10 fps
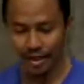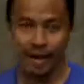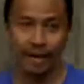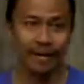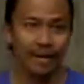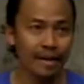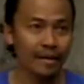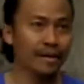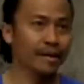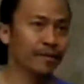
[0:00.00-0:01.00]
and
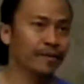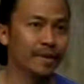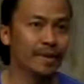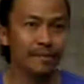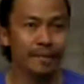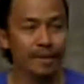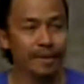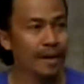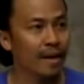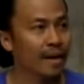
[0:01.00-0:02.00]
again uh, inviting
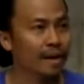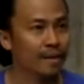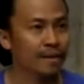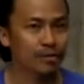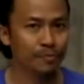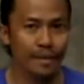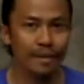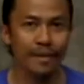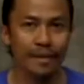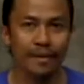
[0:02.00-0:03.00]
me uh, to
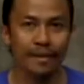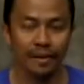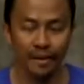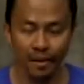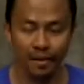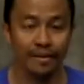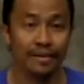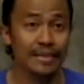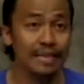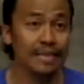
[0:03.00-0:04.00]
speak here in, in
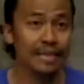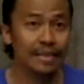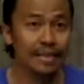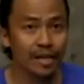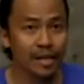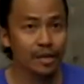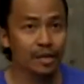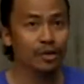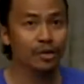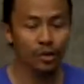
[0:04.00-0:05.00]
Auckland.
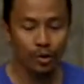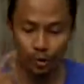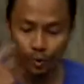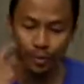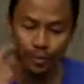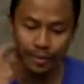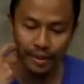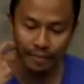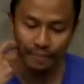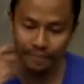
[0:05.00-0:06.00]
So,
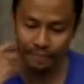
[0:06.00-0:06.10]
yeah.